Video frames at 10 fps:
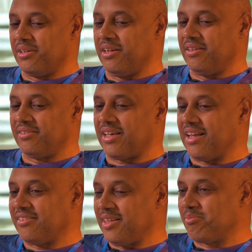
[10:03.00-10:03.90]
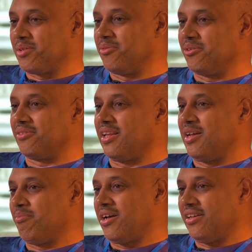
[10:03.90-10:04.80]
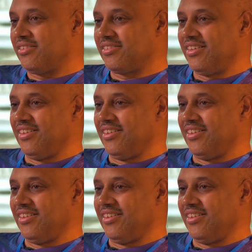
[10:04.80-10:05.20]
they sidestep some of those landmines.